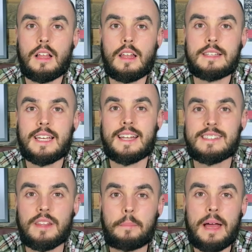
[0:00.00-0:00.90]
Let's get
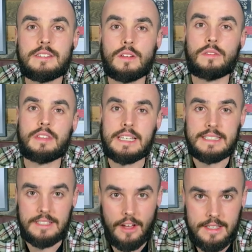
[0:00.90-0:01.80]
into the metal of
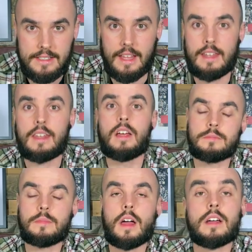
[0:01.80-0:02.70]
these knights then.
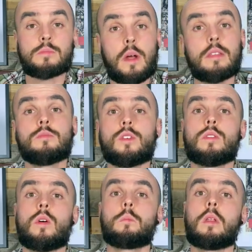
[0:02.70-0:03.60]
I sprayed them Rune Lord